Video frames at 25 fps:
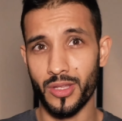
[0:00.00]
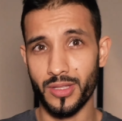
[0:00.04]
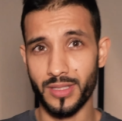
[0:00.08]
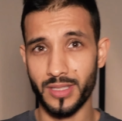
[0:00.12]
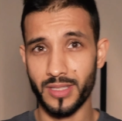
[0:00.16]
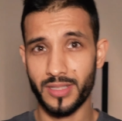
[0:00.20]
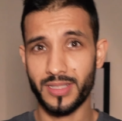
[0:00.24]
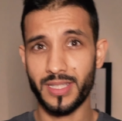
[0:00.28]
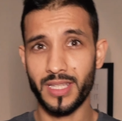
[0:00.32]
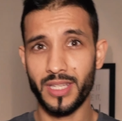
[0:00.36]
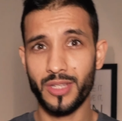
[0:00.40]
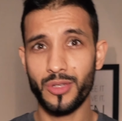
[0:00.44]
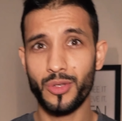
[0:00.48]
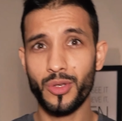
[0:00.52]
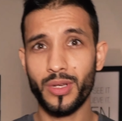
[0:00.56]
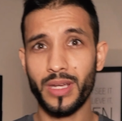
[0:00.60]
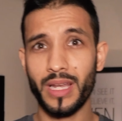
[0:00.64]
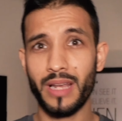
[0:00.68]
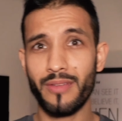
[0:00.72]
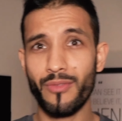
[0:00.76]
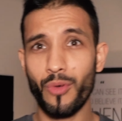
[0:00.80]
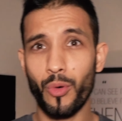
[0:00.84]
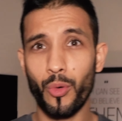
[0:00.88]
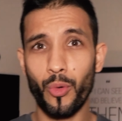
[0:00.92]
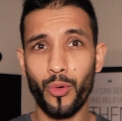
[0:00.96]
You see, you
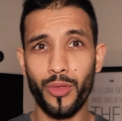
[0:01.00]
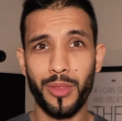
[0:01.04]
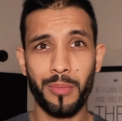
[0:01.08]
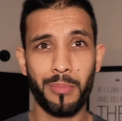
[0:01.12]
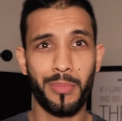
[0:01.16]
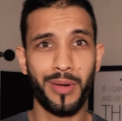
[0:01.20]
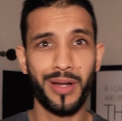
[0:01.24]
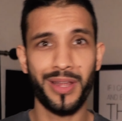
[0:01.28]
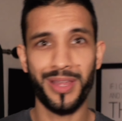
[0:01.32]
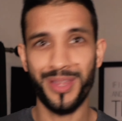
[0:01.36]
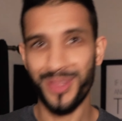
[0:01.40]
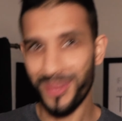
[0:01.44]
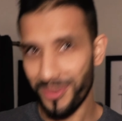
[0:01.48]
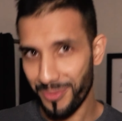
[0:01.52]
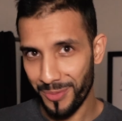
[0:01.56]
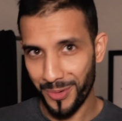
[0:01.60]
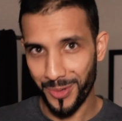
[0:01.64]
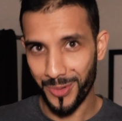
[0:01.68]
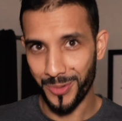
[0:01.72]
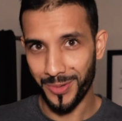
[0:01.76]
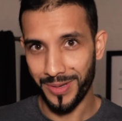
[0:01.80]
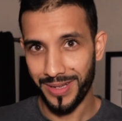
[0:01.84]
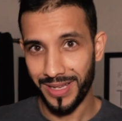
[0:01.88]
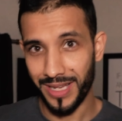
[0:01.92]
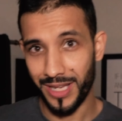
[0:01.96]
can have all the money in the
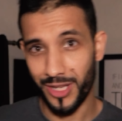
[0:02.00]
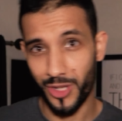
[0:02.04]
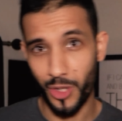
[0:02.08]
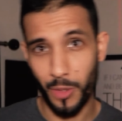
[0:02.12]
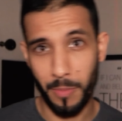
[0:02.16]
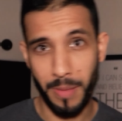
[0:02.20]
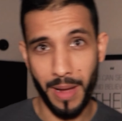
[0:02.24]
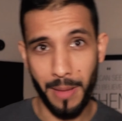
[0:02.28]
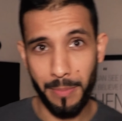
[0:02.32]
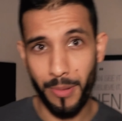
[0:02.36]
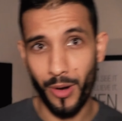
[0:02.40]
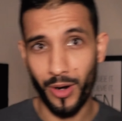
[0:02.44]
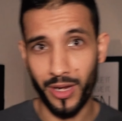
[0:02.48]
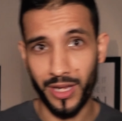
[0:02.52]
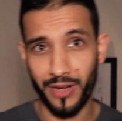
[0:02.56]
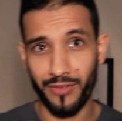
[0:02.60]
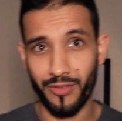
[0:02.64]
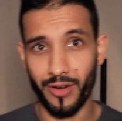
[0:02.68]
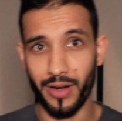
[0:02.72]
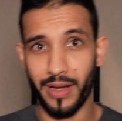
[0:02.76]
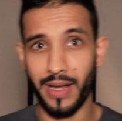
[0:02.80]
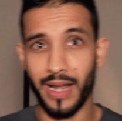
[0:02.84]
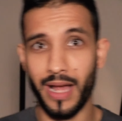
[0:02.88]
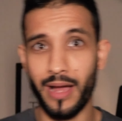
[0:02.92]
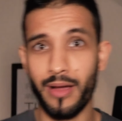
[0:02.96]
world in your back pocket
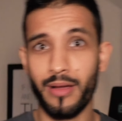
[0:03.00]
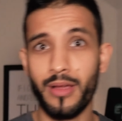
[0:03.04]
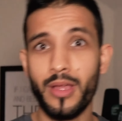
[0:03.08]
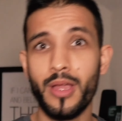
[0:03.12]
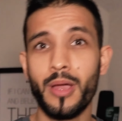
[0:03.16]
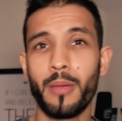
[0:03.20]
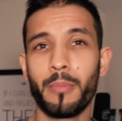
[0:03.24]
right now,